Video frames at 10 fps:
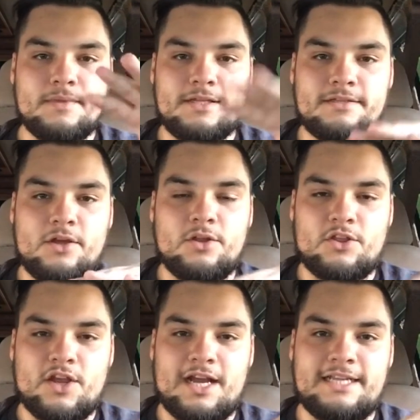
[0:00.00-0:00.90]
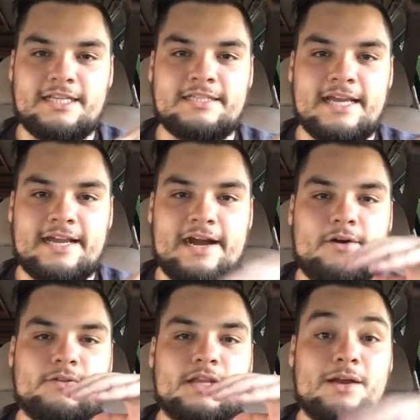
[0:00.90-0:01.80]
It's the only thing I didn't take
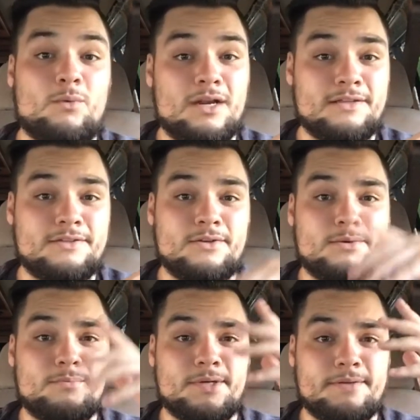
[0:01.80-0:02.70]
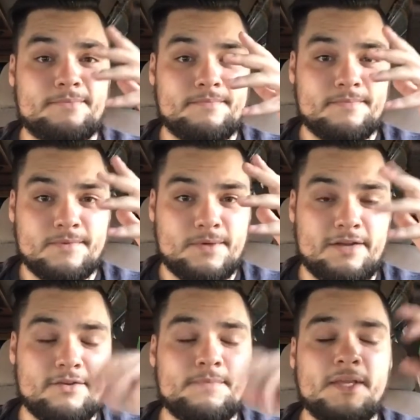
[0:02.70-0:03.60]
out that I wanted to, but
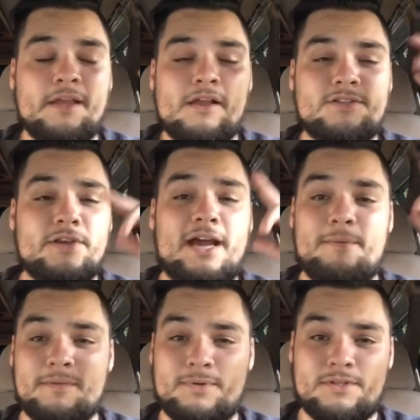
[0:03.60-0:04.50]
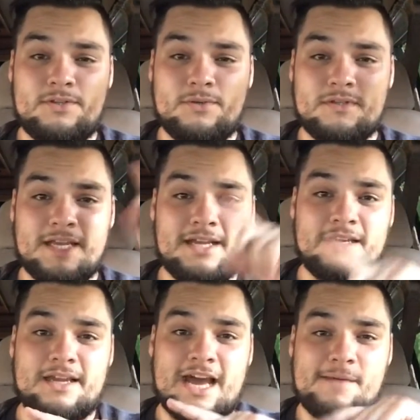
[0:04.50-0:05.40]
whatever. So yeah, I'm gonna put 2
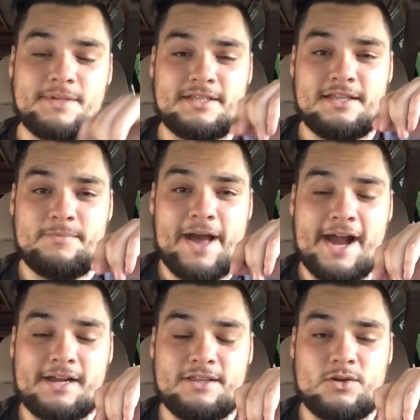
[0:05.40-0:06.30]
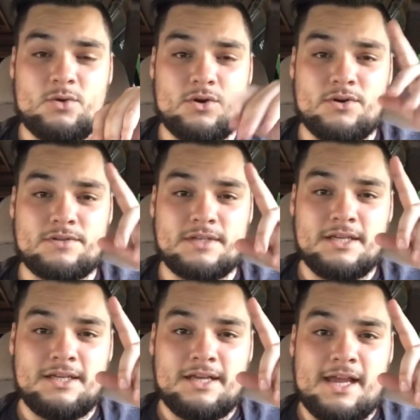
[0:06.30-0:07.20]
standing cabinets in the back in the corners,
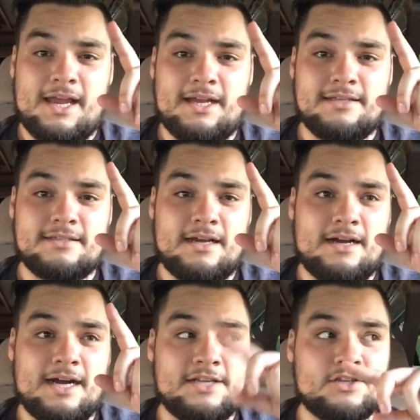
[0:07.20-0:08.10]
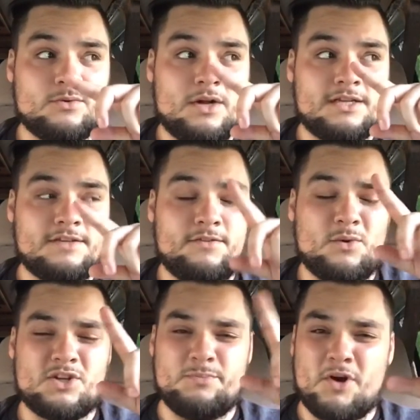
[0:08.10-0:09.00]
and I just watched, if you
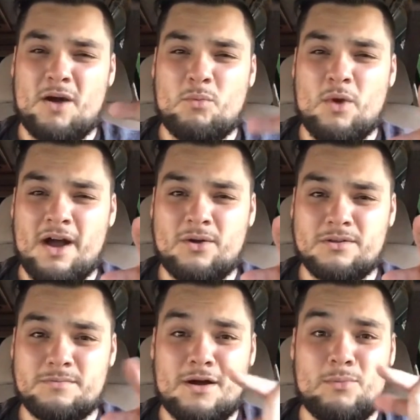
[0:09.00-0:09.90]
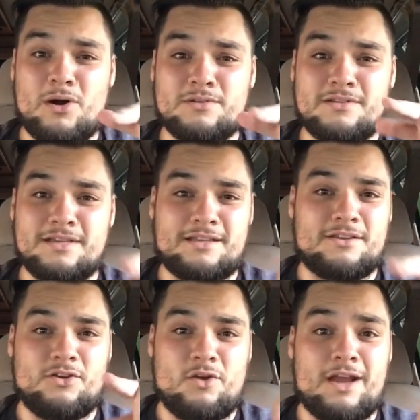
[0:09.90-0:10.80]
watch Bob Wells is like
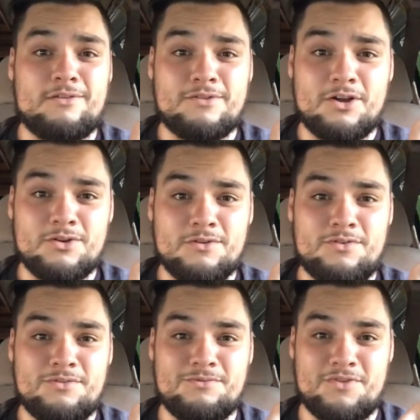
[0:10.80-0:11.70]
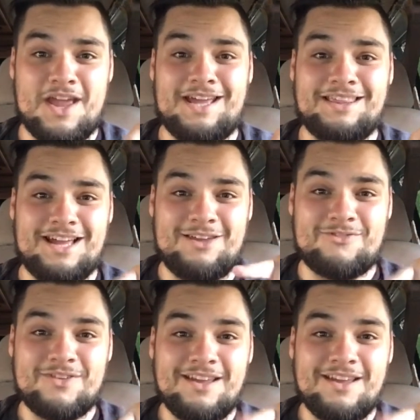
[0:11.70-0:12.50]
the grandfather of Vanlife.